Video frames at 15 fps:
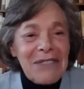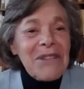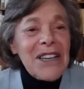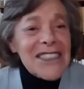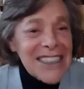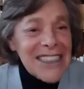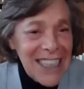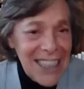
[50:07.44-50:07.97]
I
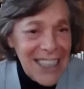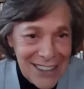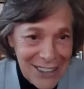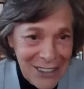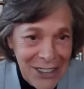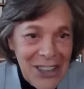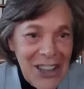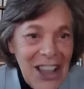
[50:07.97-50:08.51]
must tell
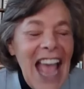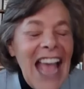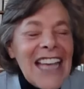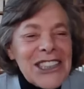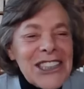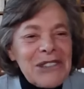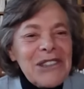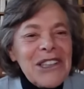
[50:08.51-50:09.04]
you.
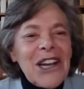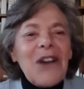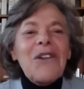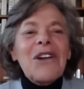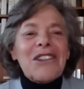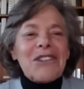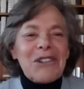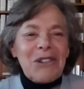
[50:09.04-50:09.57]
Right. As you were
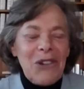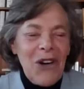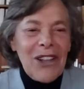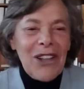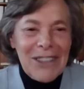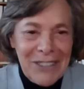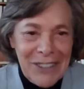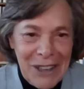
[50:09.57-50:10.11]
going through
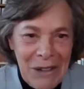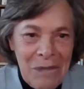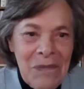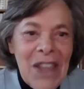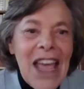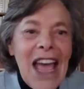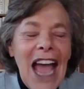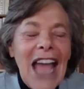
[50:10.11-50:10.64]
all of them,
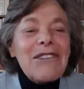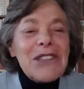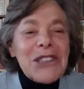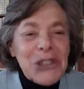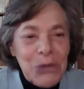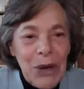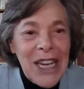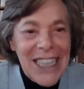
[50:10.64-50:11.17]
I
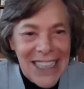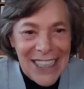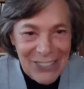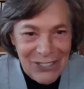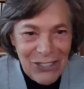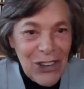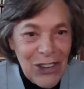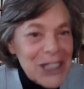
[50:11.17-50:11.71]
was
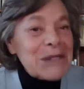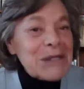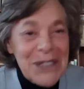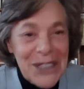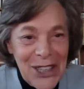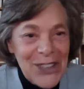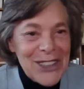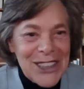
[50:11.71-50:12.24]
waiting for
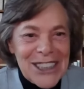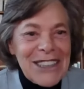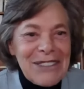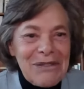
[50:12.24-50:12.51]
Spinoza.